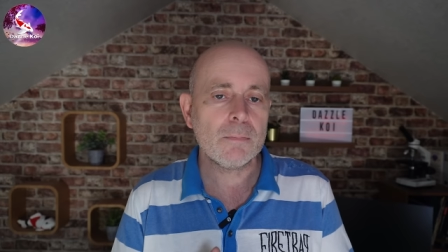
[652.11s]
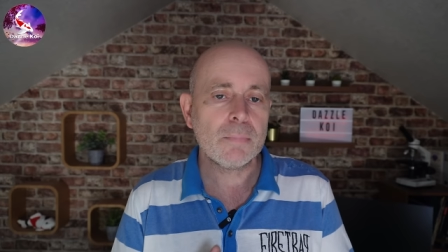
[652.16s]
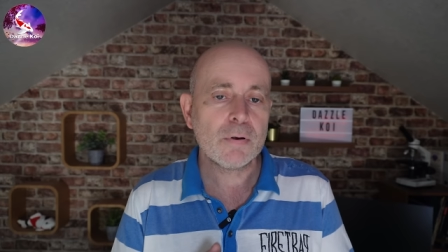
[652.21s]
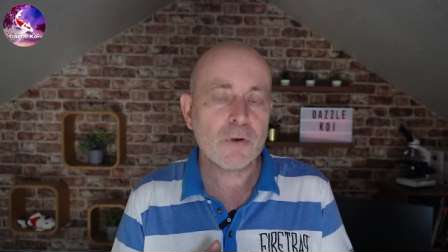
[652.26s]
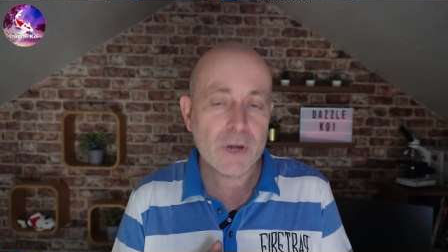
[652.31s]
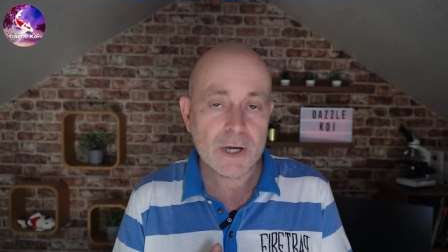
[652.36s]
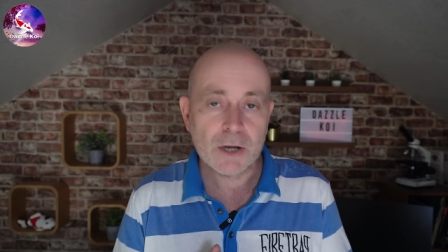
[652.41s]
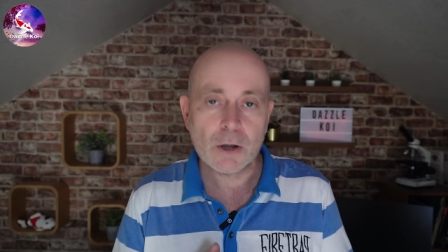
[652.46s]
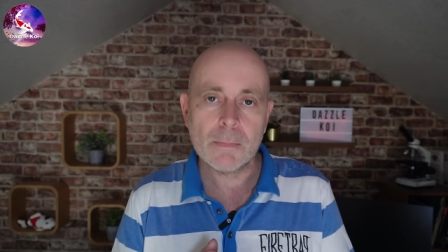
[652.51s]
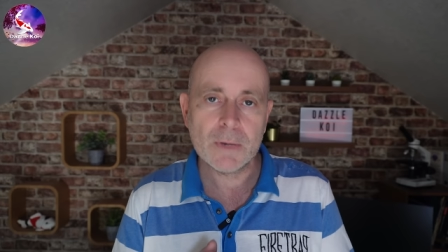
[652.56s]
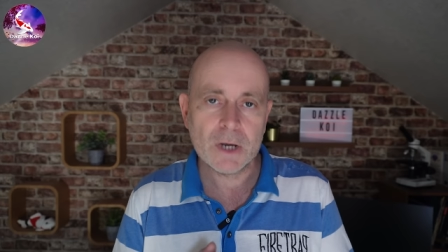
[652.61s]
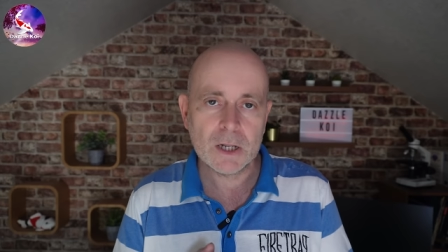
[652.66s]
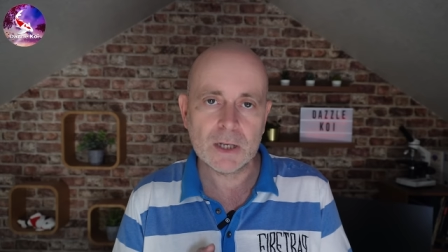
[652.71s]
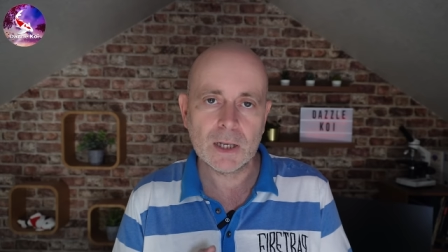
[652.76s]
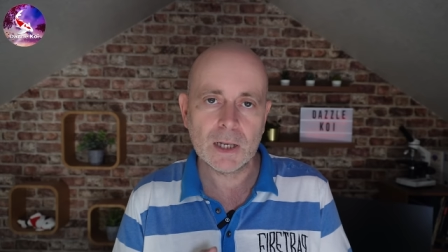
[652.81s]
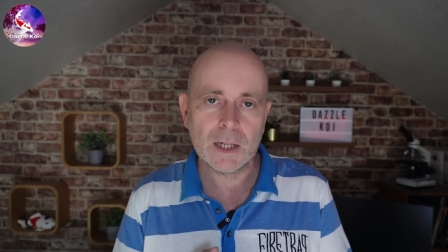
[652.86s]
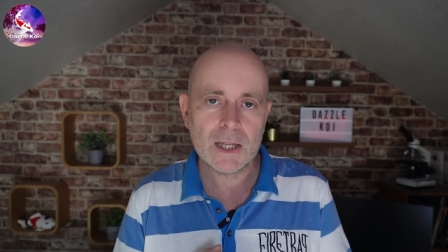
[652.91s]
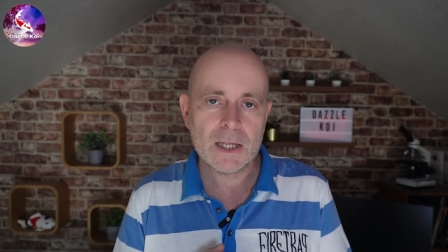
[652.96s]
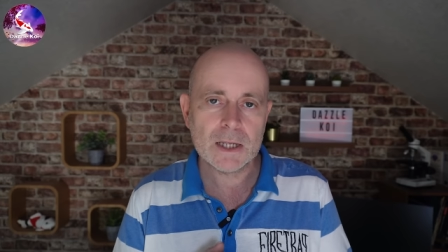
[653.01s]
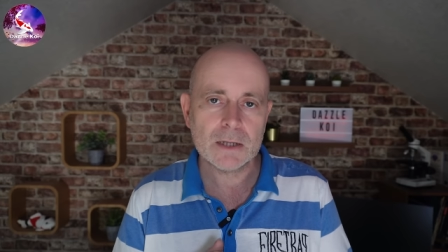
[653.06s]

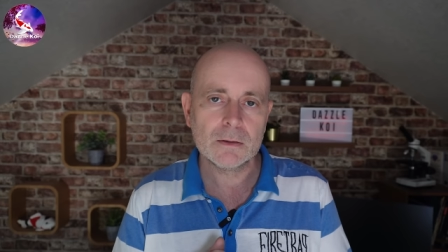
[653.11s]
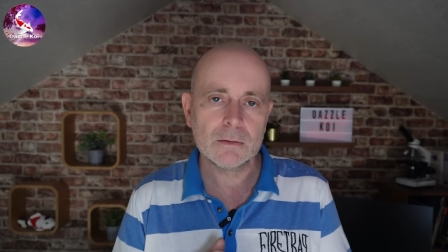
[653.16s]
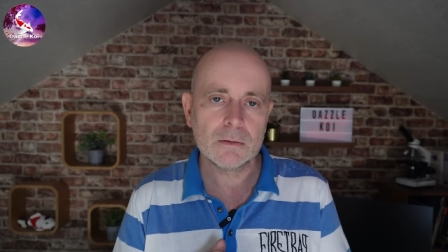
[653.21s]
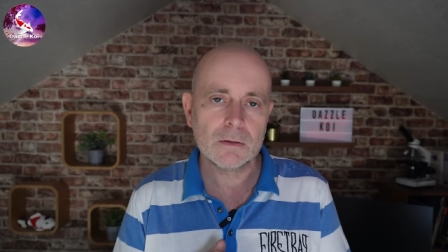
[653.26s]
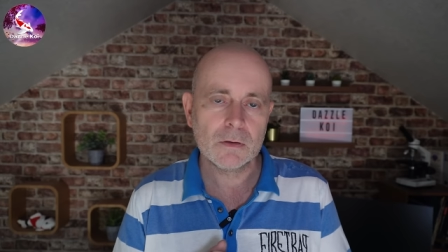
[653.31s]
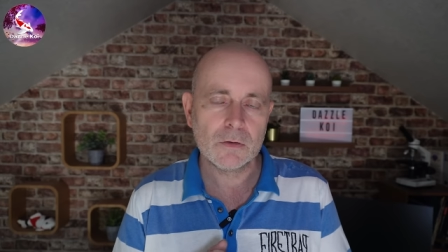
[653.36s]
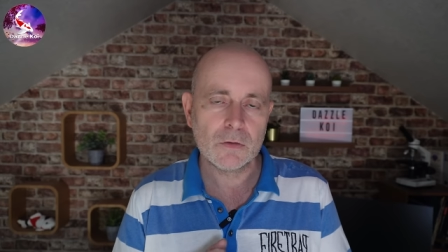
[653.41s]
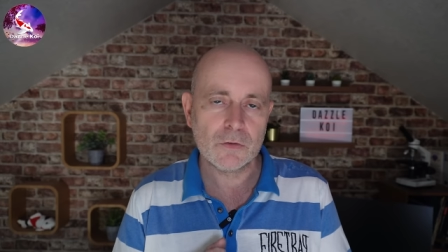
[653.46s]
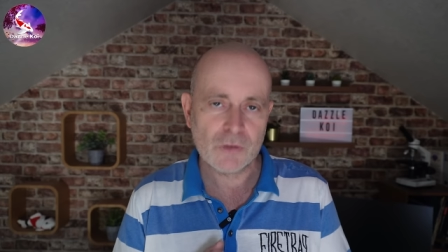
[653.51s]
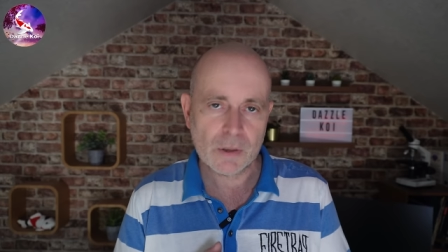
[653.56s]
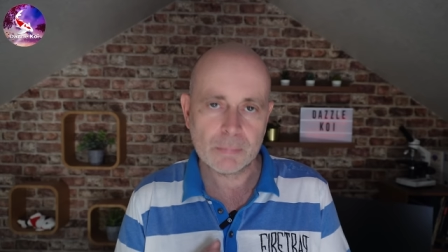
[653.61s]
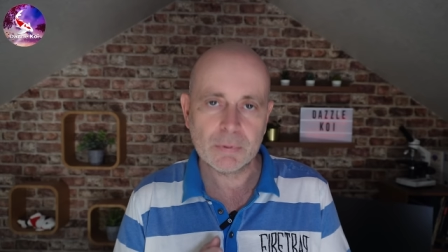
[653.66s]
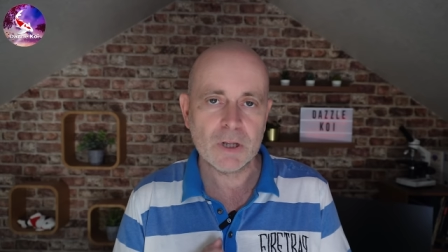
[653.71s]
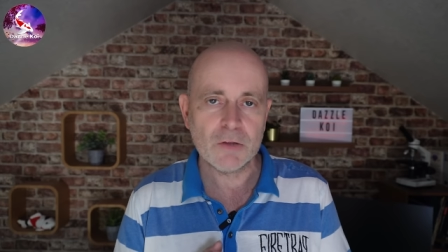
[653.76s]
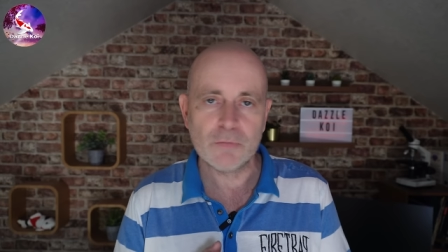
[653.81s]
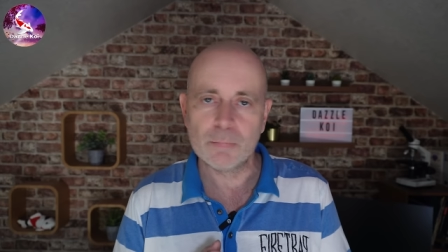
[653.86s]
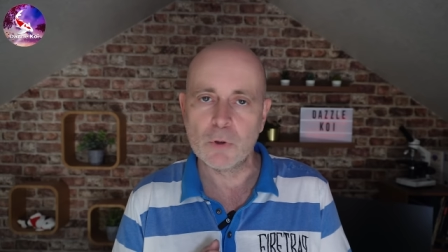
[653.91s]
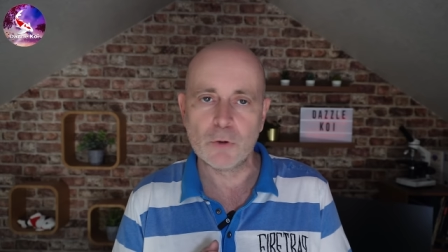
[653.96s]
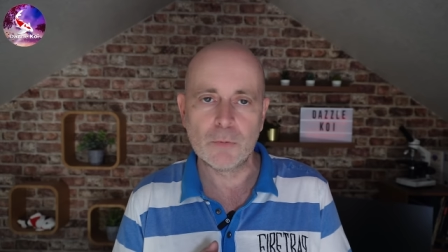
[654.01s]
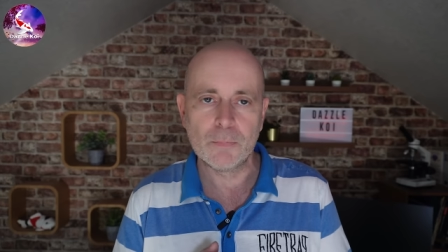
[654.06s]
Predominantly,
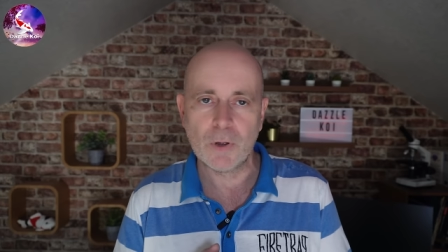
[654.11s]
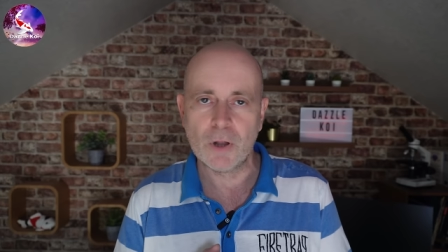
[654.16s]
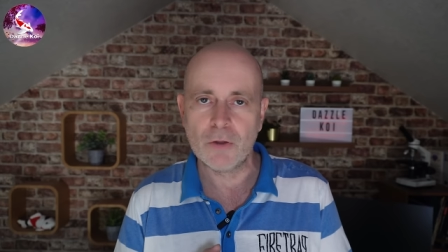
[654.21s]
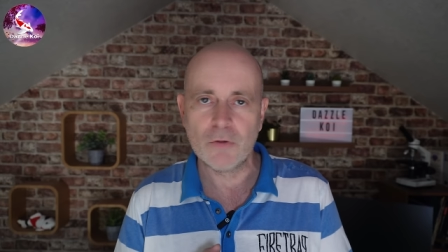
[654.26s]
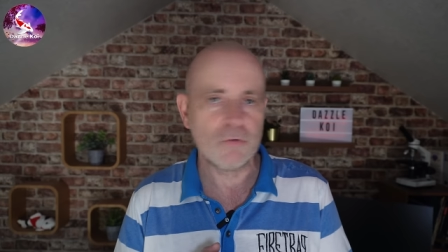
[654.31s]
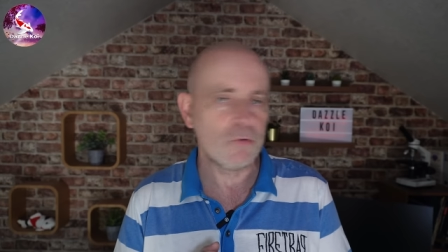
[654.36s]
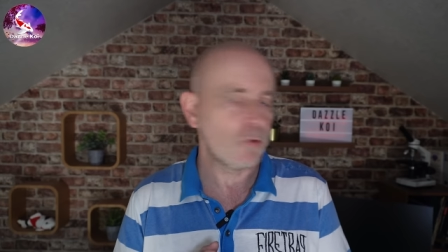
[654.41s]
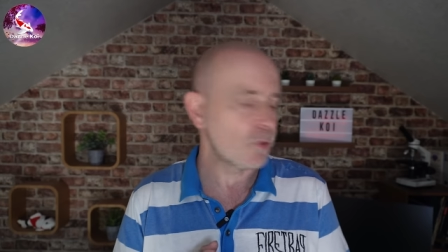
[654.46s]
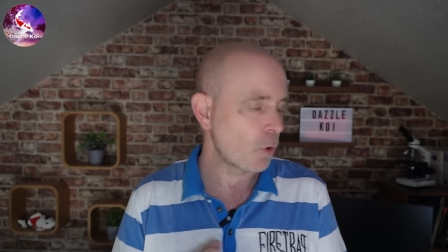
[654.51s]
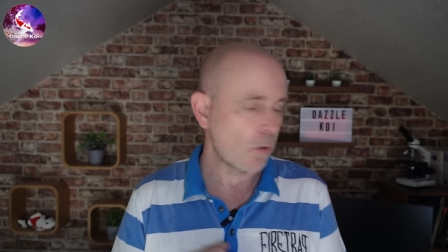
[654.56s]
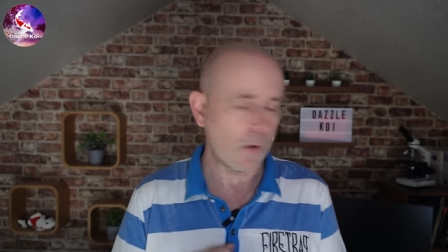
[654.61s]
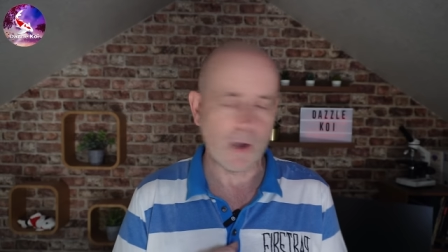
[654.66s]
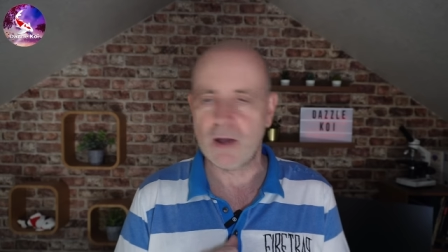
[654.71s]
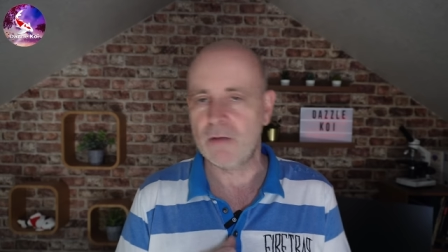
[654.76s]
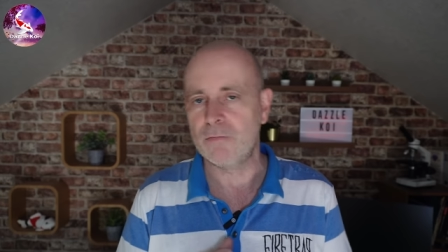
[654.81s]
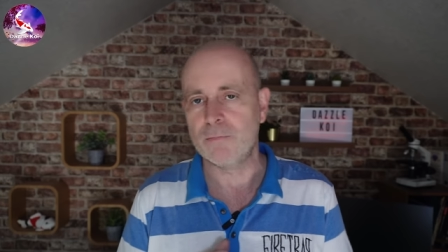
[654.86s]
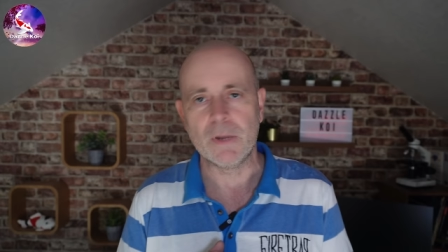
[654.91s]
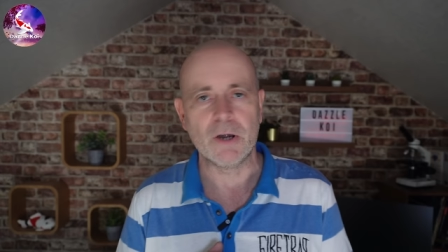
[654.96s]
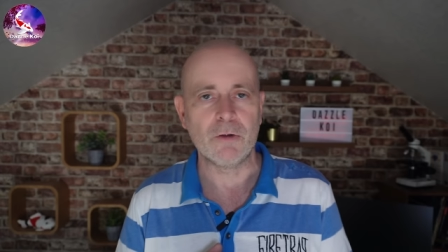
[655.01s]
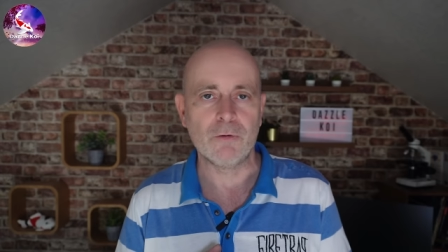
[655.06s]
Japanese mud ponds don't
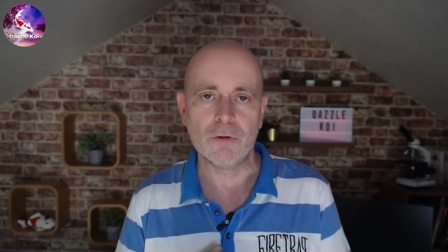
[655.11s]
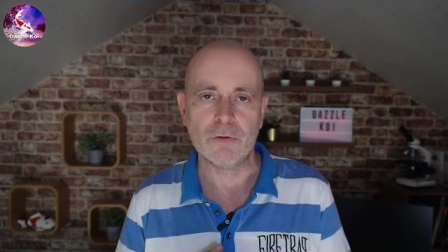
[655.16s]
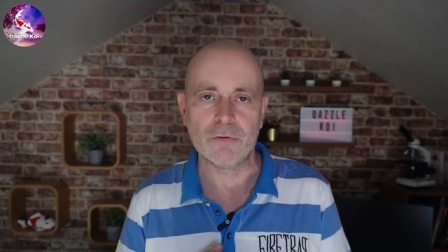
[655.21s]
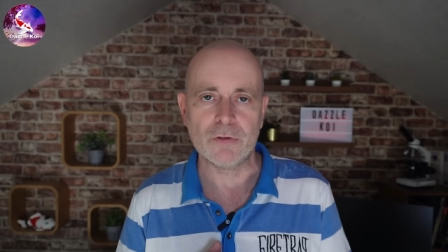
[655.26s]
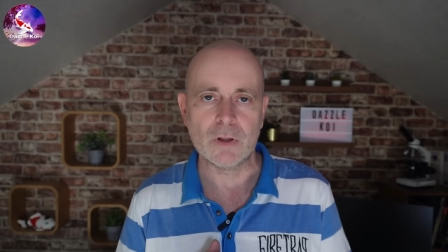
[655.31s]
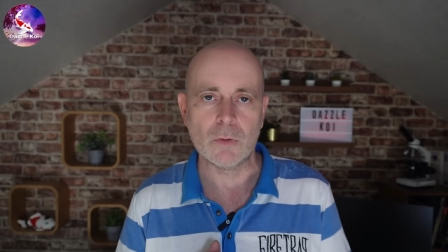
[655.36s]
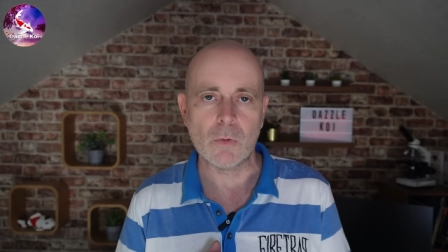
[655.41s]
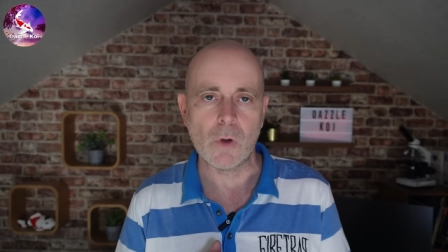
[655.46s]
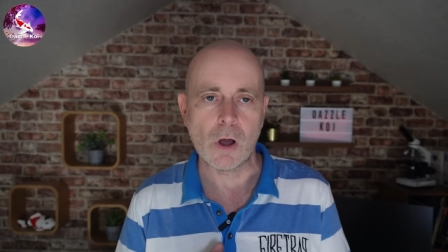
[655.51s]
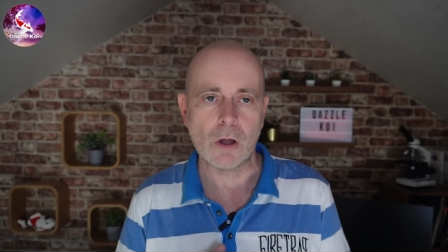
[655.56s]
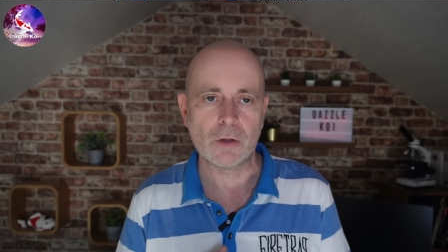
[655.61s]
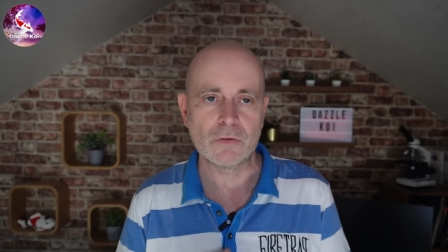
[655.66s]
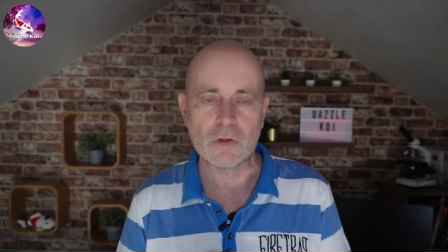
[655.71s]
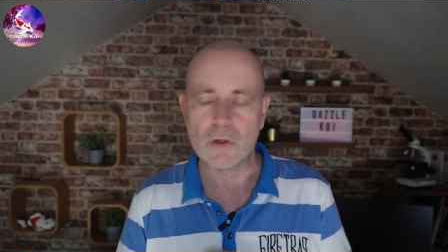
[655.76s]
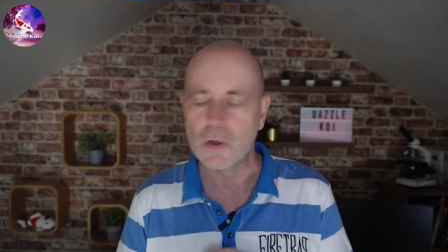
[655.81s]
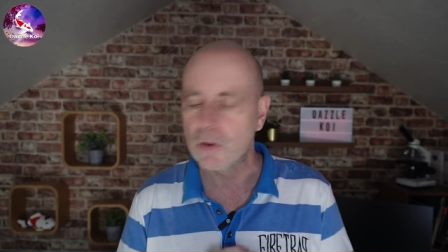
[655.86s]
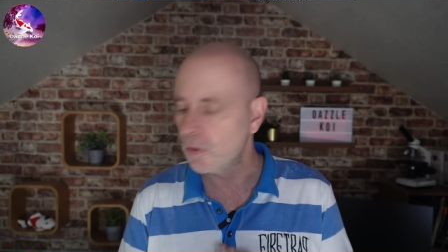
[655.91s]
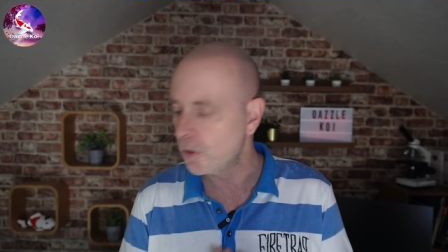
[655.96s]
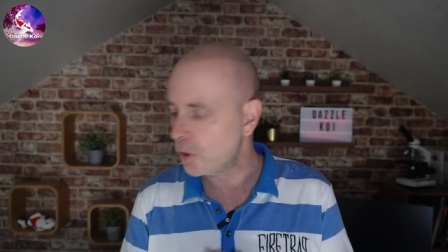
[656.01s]
have minerals in the water.